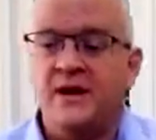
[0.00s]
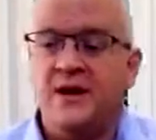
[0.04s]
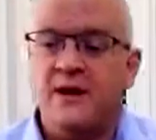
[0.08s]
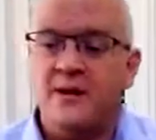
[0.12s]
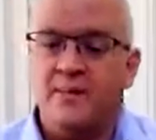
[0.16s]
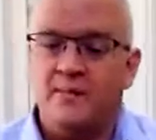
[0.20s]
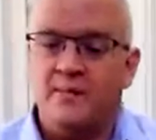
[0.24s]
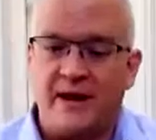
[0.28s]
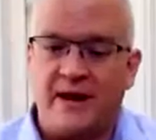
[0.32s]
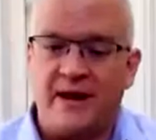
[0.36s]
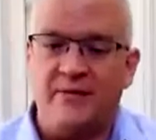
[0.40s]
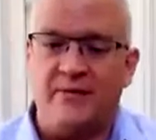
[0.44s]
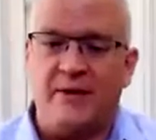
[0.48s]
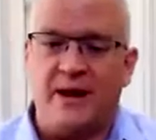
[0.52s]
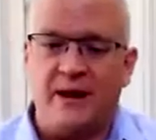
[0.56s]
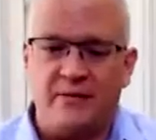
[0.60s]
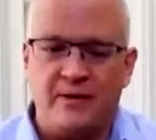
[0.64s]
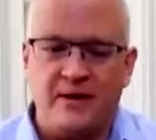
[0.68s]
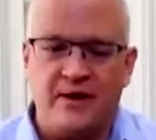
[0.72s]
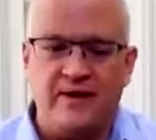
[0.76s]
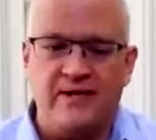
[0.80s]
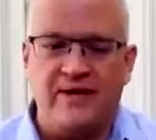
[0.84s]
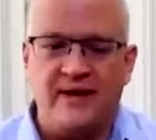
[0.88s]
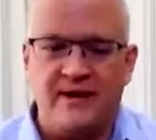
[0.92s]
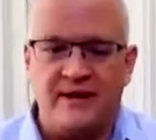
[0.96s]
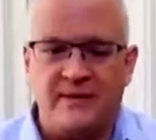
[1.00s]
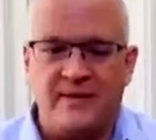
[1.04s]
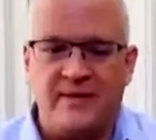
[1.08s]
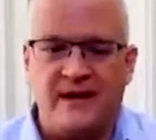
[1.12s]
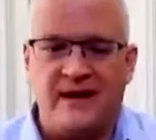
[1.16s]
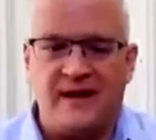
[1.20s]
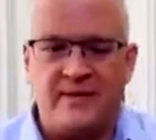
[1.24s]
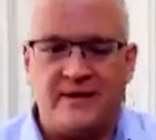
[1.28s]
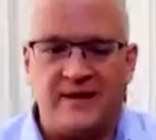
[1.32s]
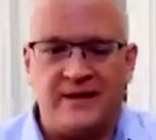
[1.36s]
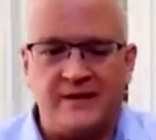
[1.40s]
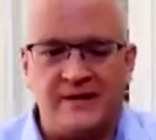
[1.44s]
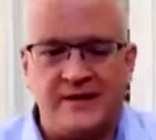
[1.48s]
By the way, when you think
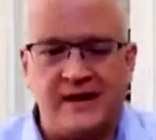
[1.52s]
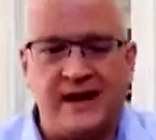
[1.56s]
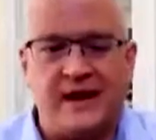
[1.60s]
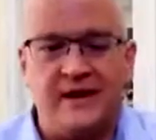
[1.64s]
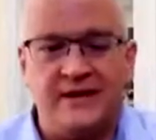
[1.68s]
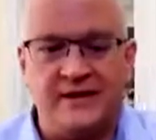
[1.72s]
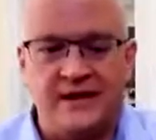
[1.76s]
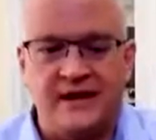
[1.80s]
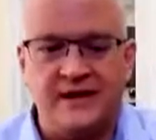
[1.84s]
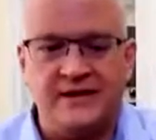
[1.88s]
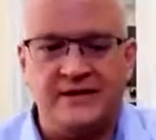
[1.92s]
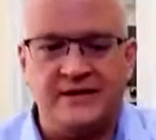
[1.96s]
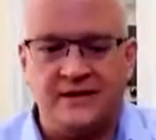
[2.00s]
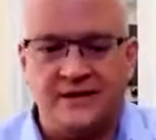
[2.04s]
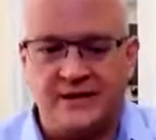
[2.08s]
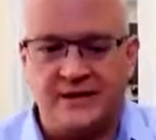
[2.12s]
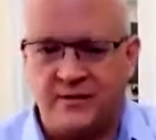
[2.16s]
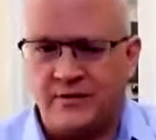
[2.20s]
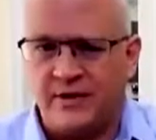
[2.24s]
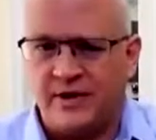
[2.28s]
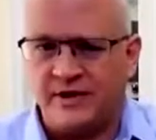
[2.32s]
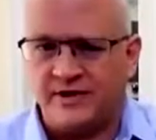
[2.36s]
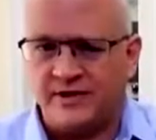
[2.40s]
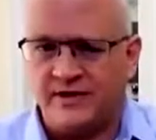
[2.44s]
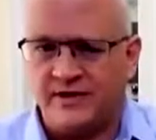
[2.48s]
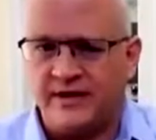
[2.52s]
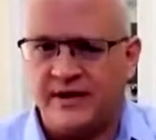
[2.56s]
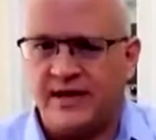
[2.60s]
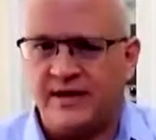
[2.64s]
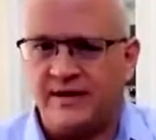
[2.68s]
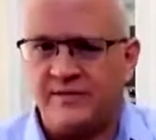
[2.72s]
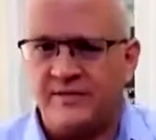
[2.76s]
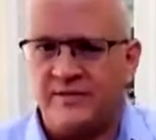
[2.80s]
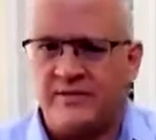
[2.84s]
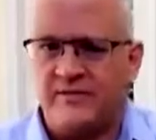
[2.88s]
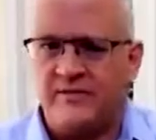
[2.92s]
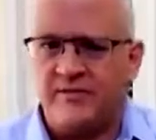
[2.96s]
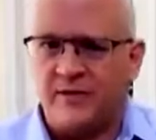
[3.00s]
about consolidation, the question you
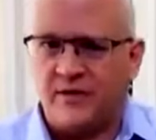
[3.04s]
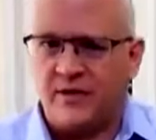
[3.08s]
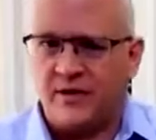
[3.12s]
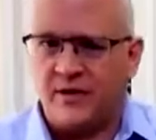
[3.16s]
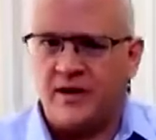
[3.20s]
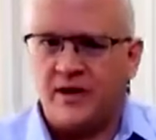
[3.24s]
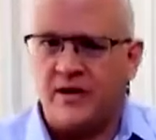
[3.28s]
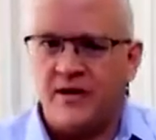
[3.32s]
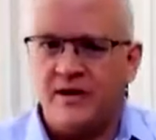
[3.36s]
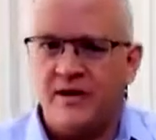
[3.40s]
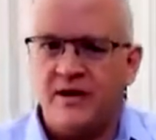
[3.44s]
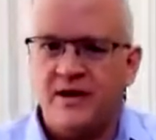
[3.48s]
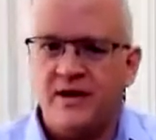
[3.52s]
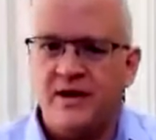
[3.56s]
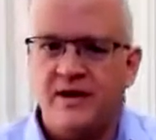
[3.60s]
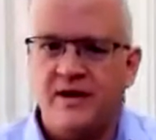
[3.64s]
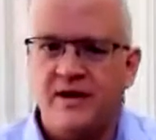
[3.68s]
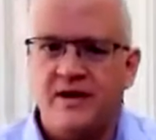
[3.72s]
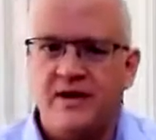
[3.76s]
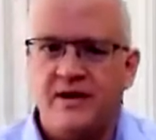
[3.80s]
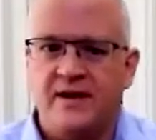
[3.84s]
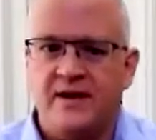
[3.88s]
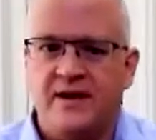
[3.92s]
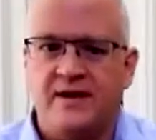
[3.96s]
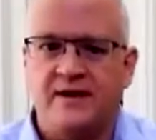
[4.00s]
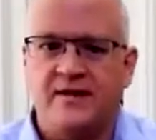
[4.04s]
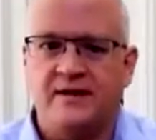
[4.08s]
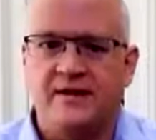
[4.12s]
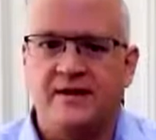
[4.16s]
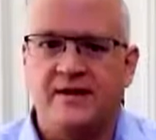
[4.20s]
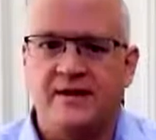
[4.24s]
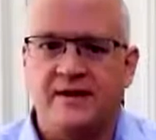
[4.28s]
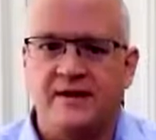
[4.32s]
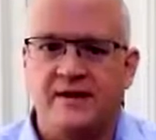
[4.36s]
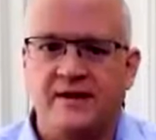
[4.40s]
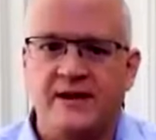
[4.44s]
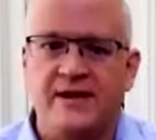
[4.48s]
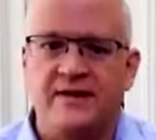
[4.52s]
asked before, to the
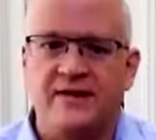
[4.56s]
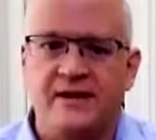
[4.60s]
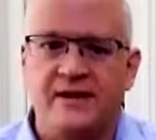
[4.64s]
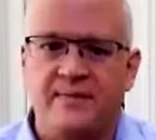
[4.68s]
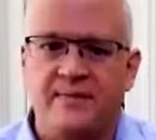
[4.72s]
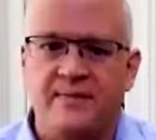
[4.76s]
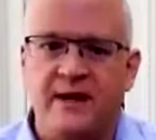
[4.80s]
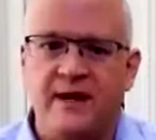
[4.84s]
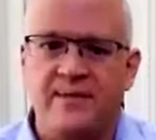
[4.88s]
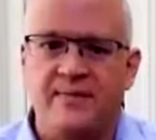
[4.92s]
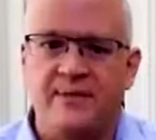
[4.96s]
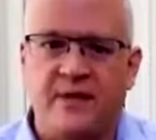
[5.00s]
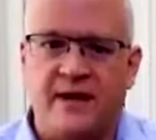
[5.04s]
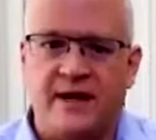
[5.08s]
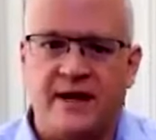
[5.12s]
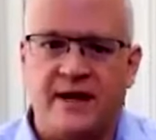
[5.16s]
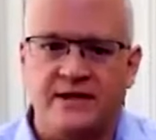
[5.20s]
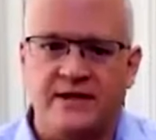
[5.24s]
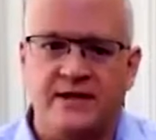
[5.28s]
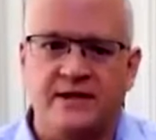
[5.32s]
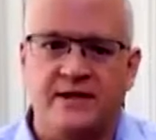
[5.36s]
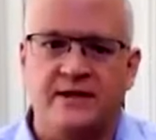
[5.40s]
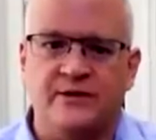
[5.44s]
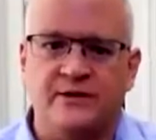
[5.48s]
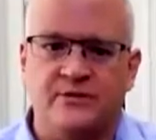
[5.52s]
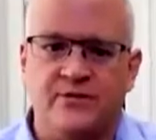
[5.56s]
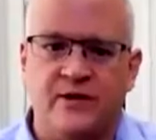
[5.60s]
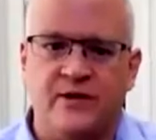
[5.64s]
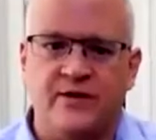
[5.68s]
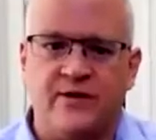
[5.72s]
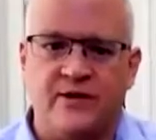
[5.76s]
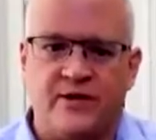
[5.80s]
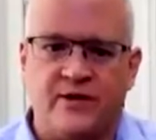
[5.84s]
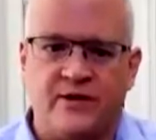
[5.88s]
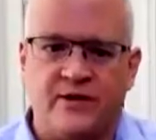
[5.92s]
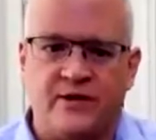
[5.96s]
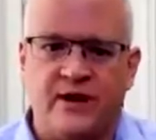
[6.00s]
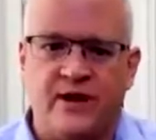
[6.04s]
extent that people actually control
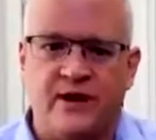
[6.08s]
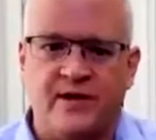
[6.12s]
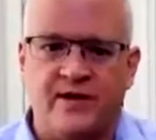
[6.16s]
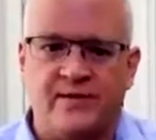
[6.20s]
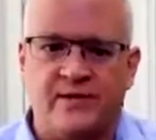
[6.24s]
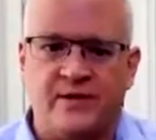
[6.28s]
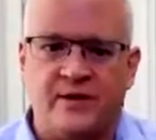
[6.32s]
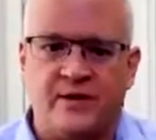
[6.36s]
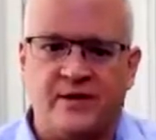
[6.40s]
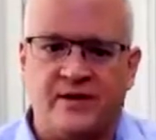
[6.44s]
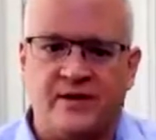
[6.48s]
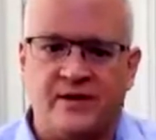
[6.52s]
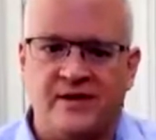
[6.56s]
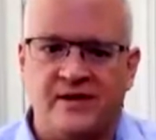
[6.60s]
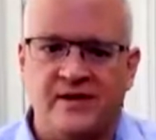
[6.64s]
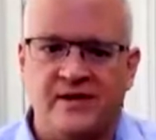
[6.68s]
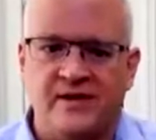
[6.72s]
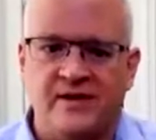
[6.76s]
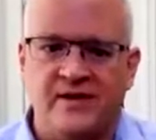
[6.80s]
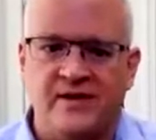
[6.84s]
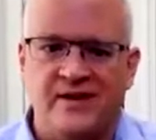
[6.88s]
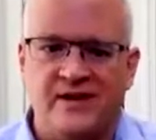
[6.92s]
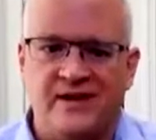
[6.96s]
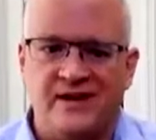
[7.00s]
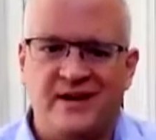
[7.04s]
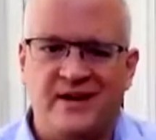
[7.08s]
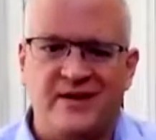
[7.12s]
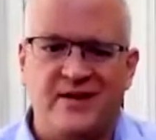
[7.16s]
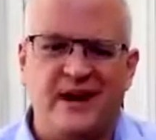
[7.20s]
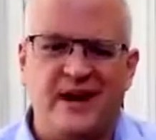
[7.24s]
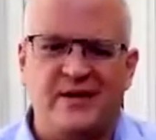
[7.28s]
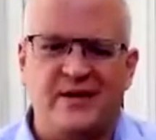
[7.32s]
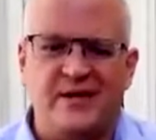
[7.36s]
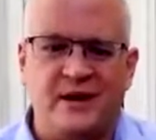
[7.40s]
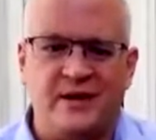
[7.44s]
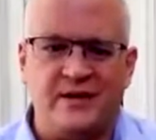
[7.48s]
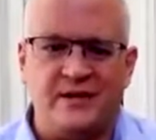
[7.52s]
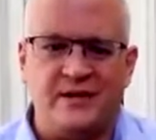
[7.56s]
their own customers,
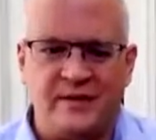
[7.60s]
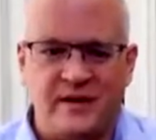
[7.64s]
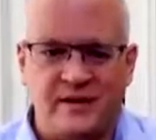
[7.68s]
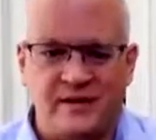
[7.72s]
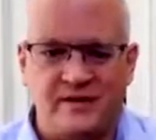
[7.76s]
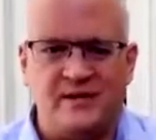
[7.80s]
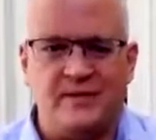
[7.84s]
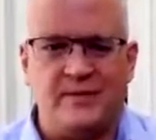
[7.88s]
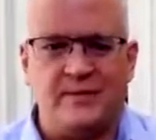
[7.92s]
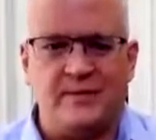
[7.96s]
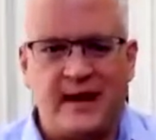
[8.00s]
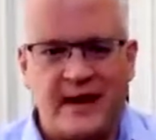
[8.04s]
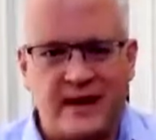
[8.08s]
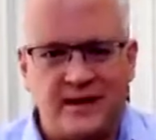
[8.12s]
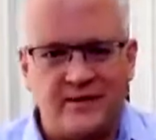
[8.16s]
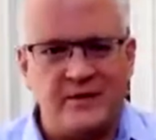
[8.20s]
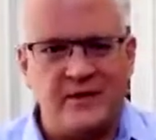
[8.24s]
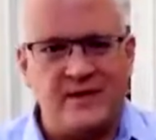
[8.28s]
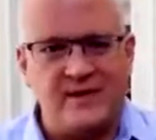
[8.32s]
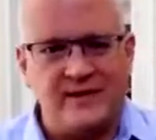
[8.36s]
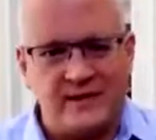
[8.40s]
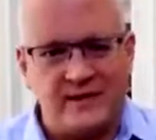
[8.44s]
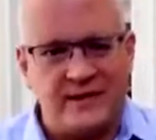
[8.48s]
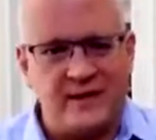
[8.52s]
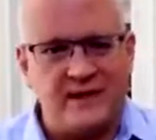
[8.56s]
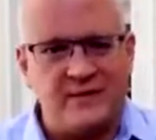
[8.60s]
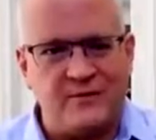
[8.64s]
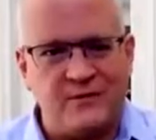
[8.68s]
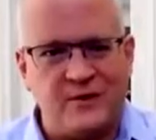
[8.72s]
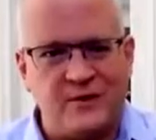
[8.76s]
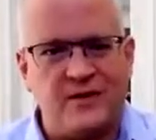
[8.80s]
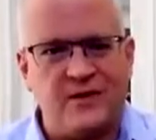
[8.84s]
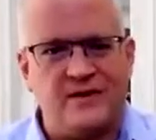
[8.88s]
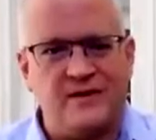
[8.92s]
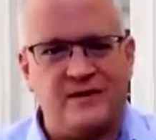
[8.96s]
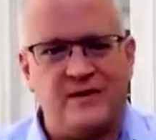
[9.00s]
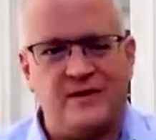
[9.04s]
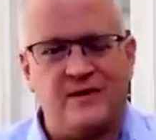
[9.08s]
that's ultimately sort of power in the lending
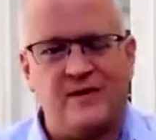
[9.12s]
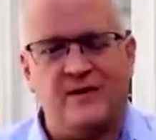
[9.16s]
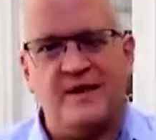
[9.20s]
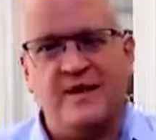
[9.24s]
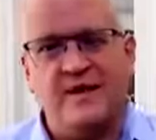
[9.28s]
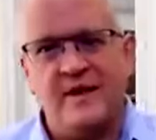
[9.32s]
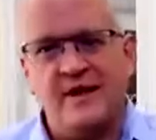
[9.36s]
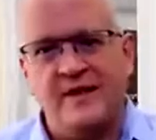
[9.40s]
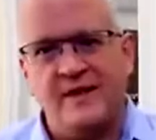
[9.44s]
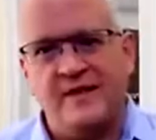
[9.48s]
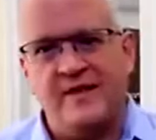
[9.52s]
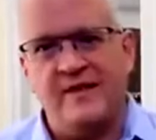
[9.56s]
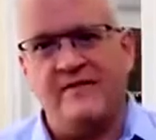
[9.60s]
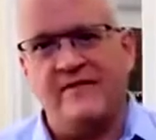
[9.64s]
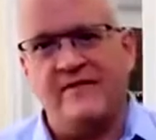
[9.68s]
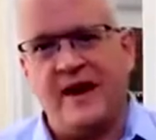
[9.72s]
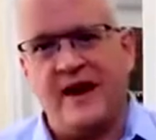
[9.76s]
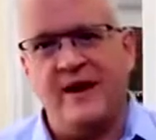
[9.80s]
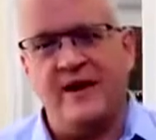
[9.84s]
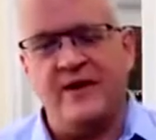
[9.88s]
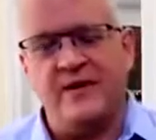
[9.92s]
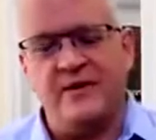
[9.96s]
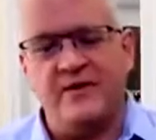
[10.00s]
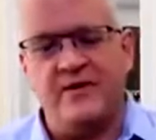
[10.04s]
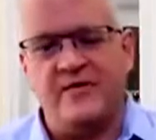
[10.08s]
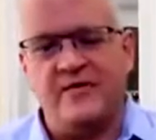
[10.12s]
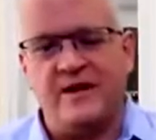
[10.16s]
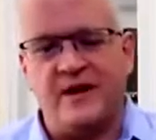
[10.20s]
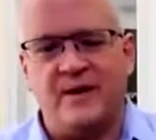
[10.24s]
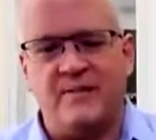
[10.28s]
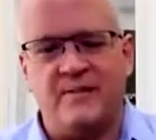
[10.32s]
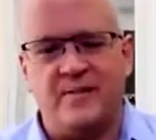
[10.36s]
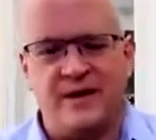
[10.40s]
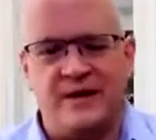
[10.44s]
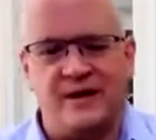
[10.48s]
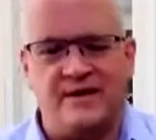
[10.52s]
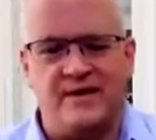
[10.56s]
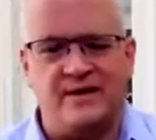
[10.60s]
world. So the value of
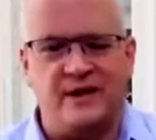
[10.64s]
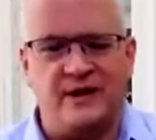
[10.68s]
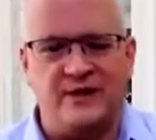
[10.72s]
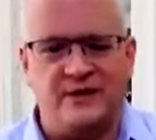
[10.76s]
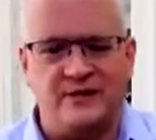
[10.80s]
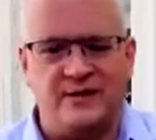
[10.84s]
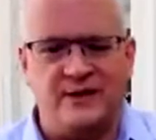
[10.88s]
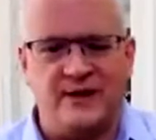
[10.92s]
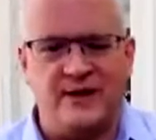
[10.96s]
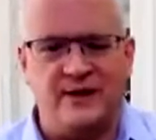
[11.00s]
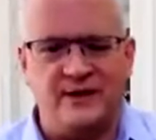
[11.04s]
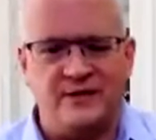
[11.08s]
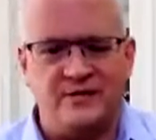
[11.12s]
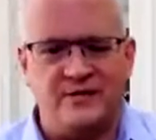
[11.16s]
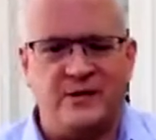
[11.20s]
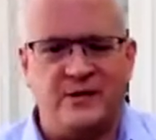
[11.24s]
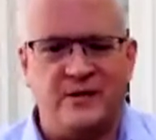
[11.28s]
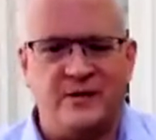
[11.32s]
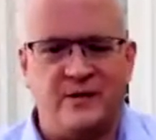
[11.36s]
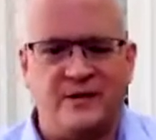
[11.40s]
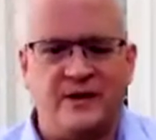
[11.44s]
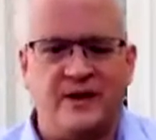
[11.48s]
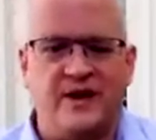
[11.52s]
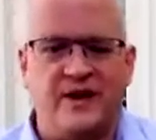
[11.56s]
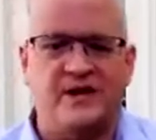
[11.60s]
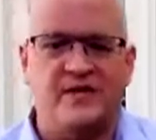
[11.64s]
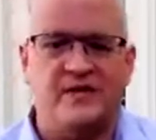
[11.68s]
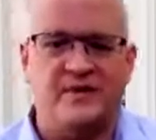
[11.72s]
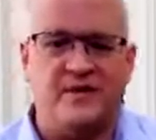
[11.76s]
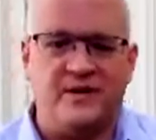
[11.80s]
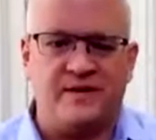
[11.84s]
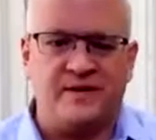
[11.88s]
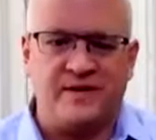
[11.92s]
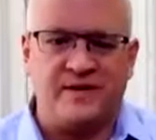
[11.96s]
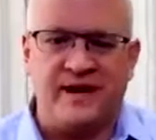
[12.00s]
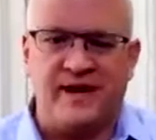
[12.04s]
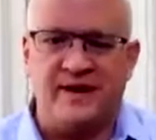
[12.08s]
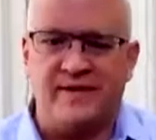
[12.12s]
companies ultimately control their
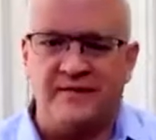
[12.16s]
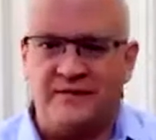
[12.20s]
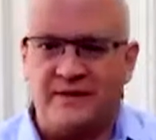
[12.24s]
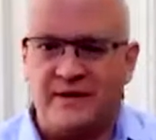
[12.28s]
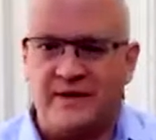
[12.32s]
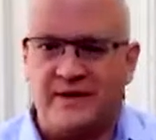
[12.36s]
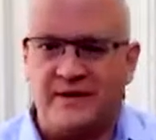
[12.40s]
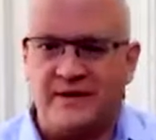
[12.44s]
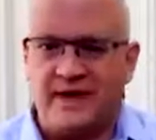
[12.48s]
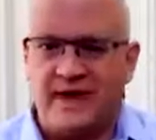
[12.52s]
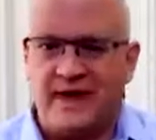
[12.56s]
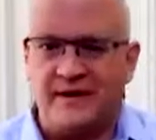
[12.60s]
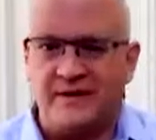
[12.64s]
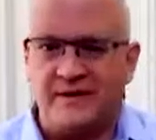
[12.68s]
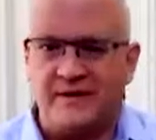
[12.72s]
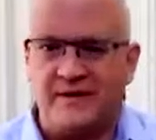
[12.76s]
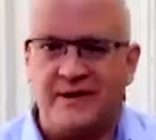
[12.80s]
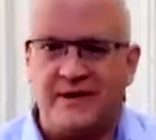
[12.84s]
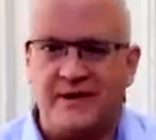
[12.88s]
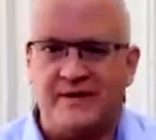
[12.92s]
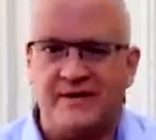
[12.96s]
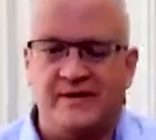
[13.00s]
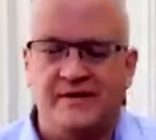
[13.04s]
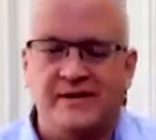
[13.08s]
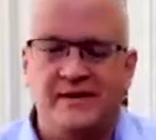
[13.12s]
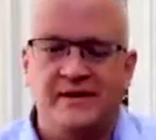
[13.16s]
customers and have direct access.